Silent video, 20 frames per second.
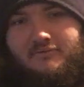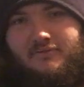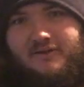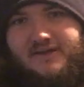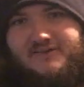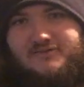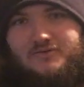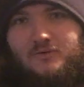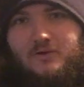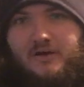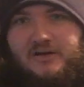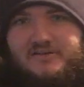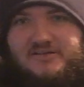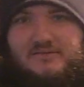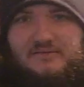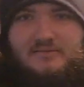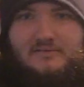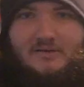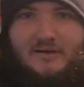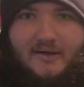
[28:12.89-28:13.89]
Thanks for
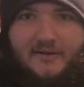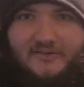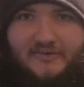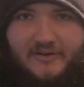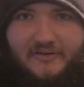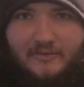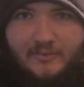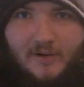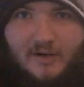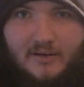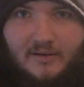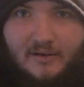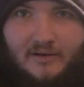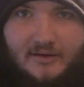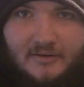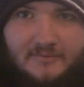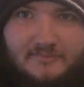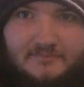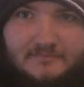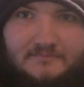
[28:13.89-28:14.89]
watching. I'll see everybody
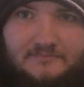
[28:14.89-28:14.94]
later.